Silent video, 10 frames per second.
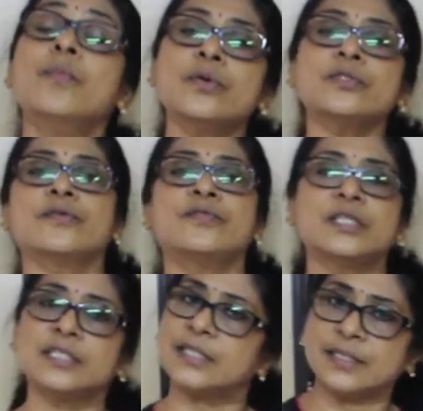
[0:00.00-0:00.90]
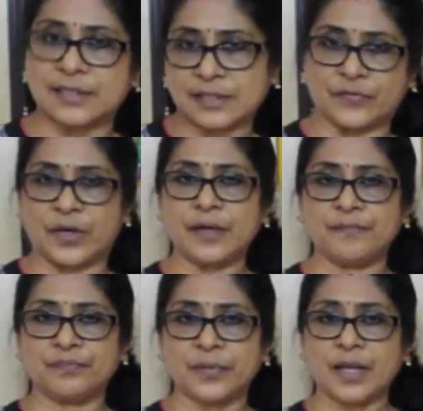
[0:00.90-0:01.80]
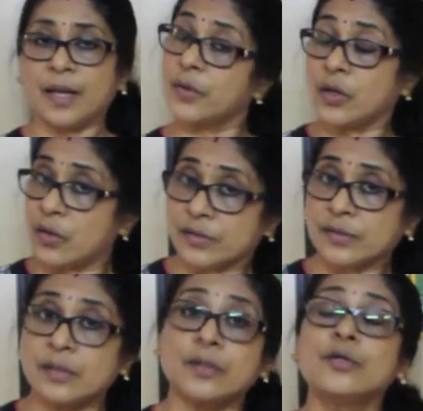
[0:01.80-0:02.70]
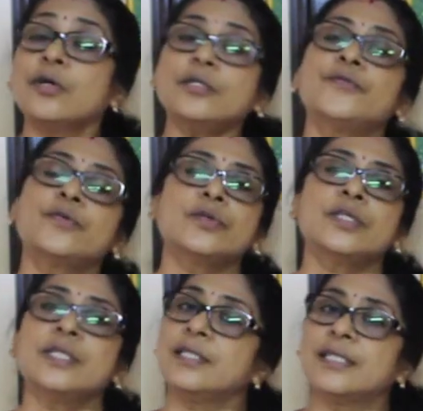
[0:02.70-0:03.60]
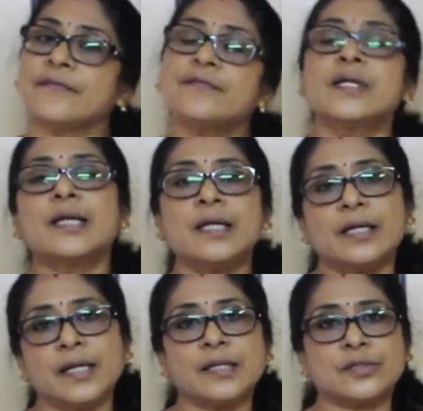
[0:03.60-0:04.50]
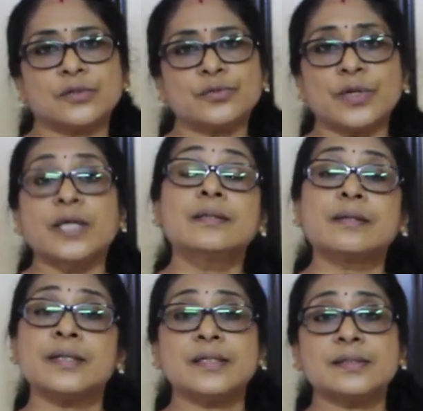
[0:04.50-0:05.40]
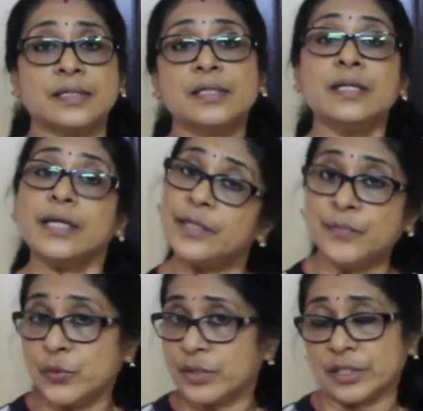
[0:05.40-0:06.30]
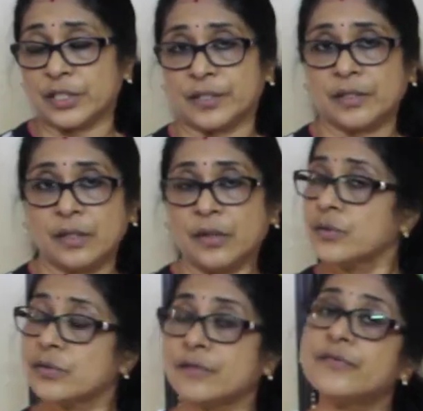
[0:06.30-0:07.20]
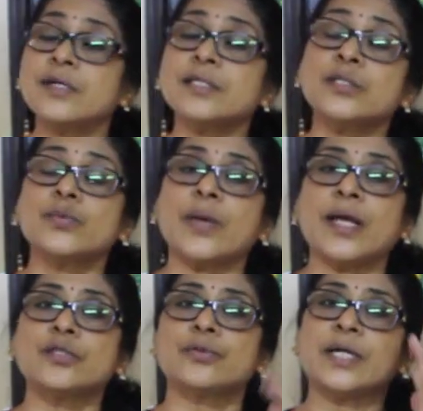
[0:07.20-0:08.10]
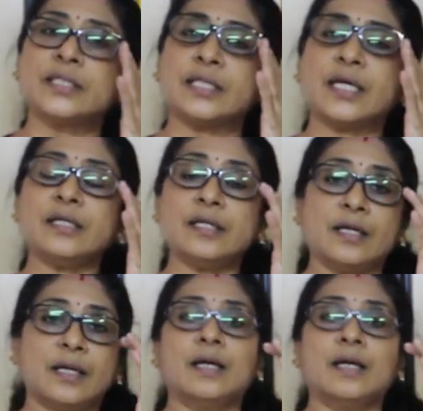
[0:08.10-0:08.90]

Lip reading: most of the diseases away, because good food definitely leads to increase in immunity. So the first way to attain